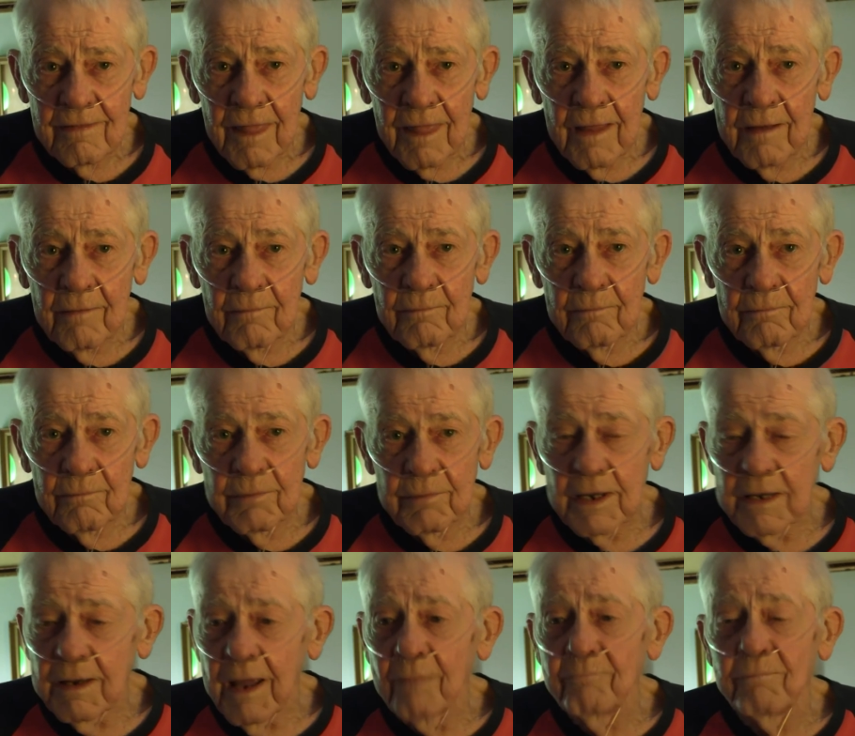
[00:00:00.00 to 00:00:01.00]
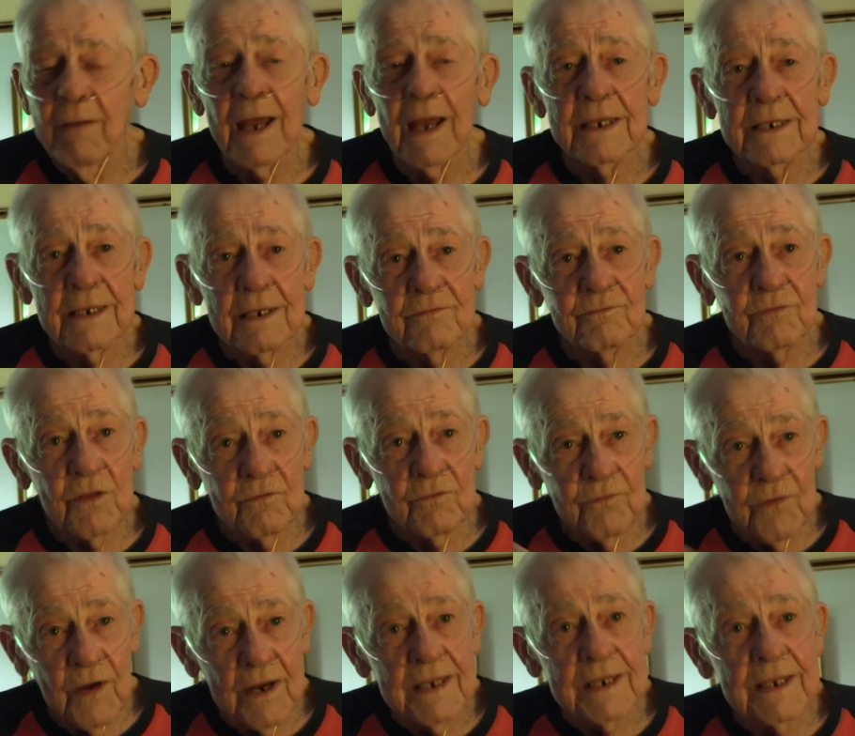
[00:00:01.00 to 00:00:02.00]
Right. But my, it's
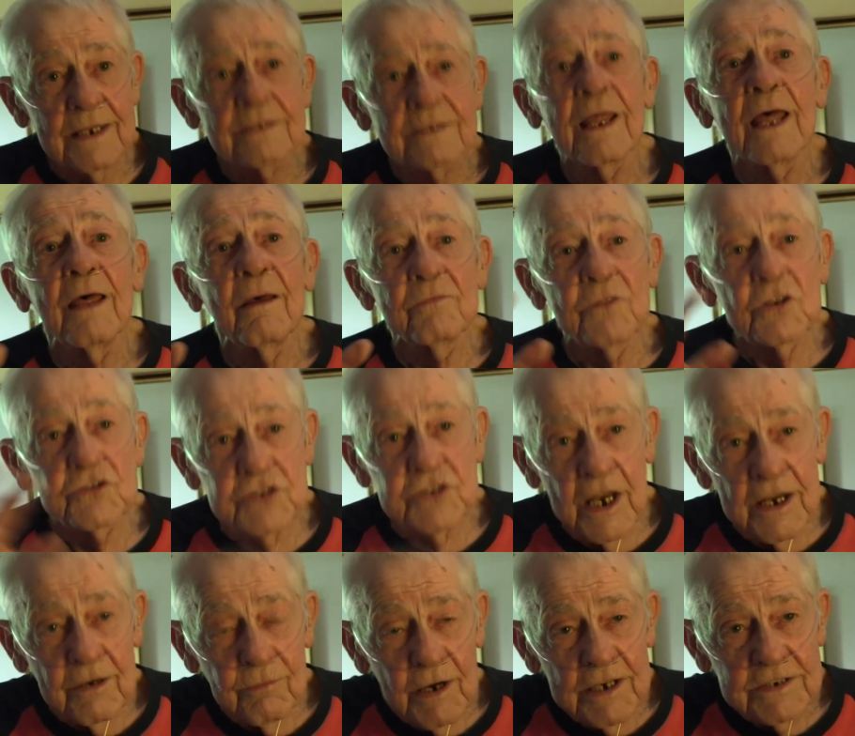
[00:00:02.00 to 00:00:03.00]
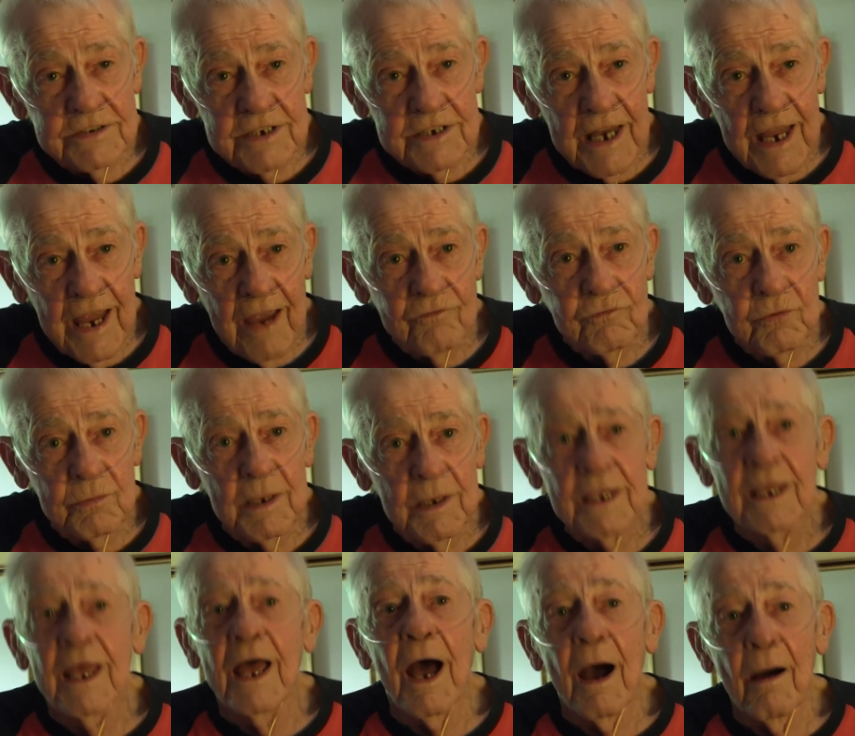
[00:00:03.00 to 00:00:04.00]
funny. The generation after
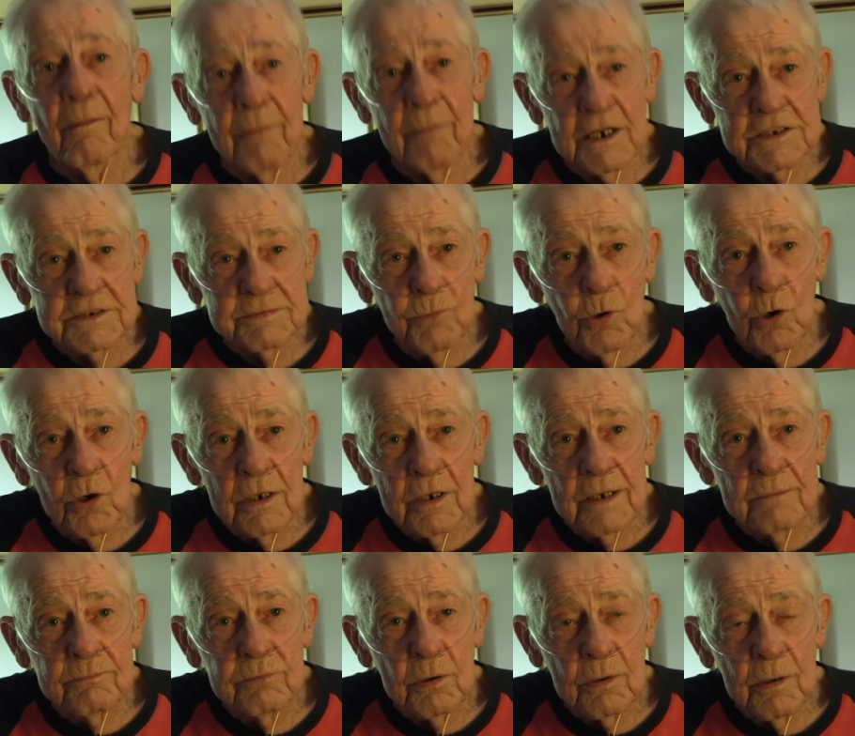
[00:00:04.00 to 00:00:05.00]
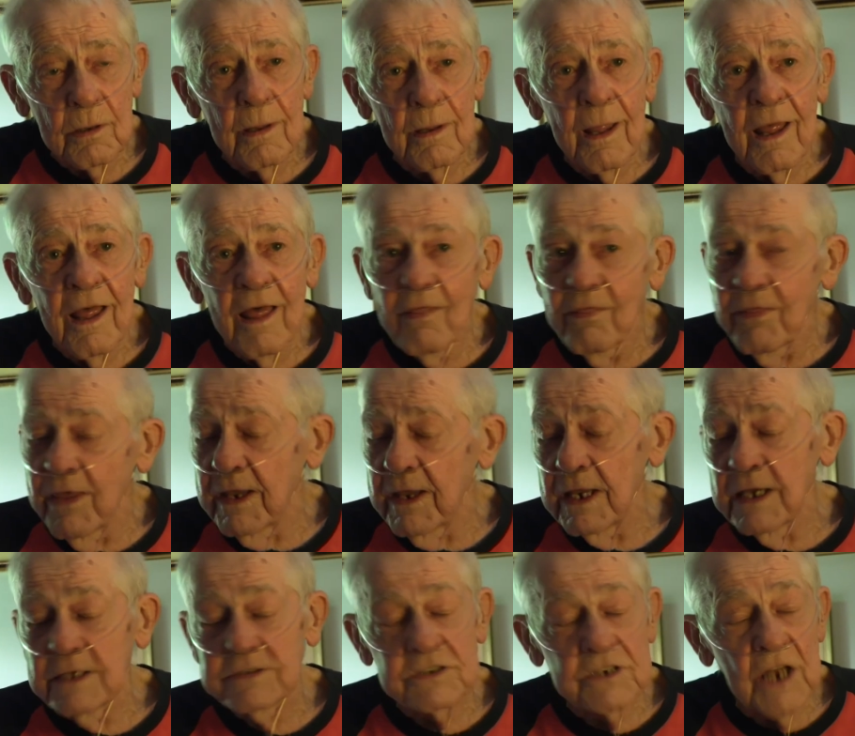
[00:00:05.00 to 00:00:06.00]
me are much more liberal.
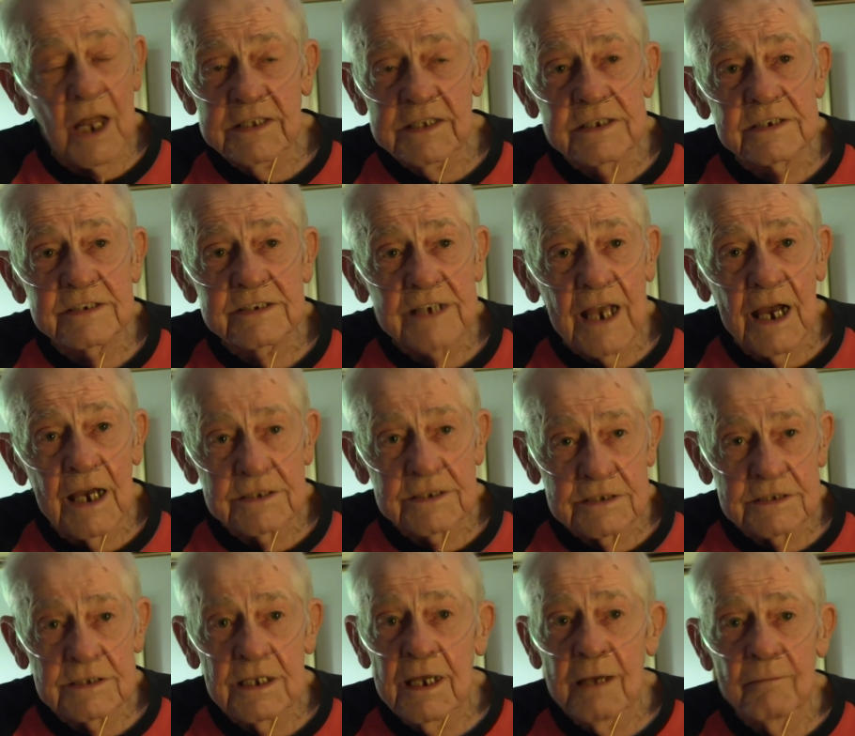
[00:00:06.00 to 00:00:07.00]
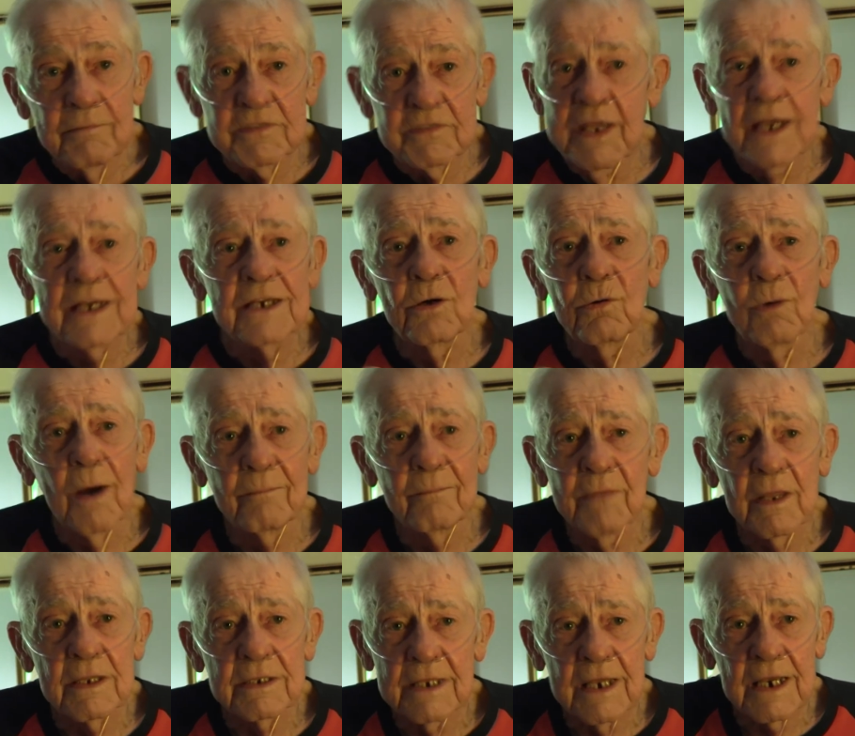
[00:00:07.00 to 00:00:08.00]
It's not discussed, but they know I'm
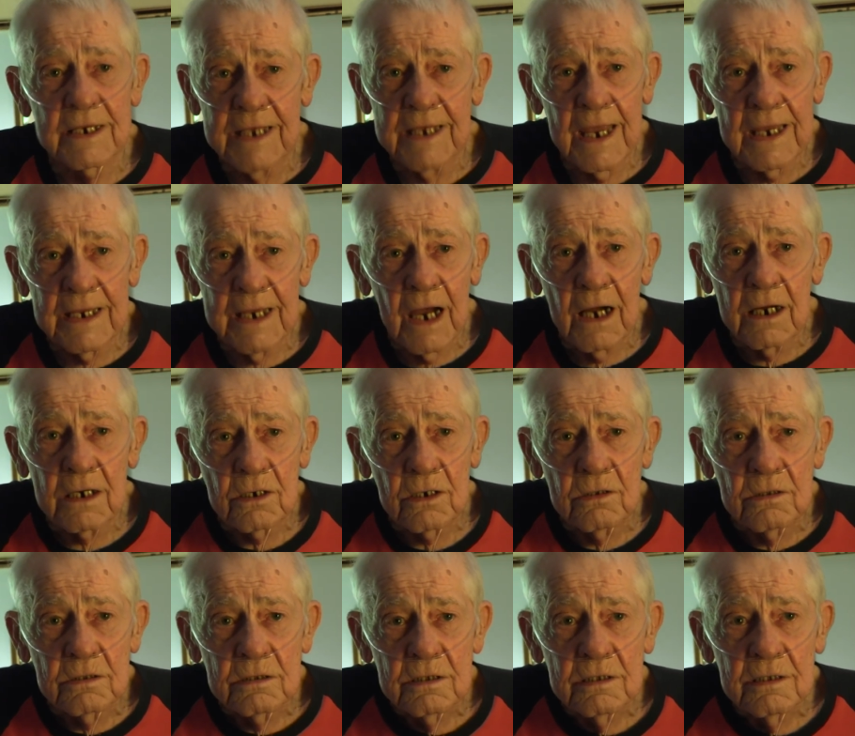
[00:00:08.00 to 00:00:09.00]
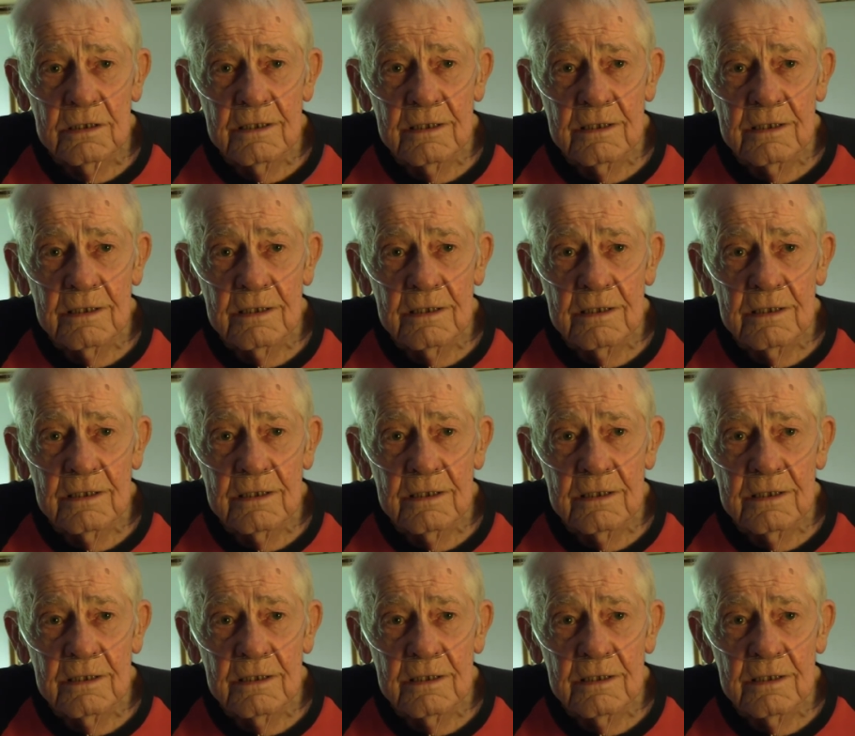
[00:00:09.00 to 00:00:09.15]
their gay uncle.